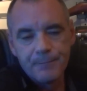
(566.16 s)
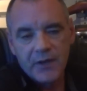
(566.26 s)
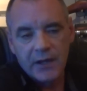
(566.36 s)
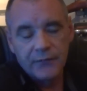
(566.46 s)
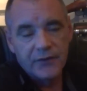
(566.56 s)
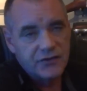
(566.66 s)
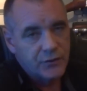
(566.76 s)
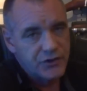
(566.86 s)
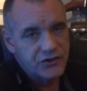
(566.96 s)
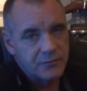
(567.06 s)
and if there's a
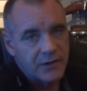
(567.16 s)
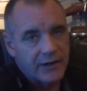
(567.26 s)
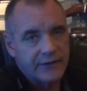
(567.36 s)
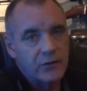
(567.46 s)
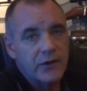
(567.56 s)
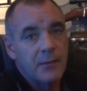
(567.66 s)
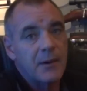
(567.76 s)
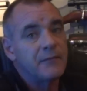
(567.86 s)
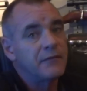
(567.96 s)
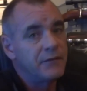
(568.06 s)
question mark, that'll come
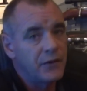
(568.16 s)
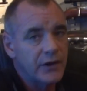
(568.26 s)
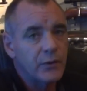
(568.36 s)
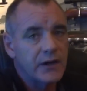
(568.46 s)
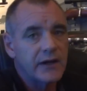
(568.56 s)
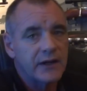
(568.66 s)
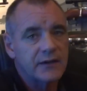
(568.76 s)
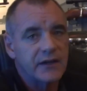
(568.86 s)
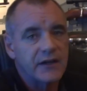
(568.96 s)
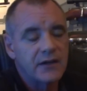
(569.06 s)
up very quickly
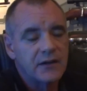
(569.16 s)
indeed.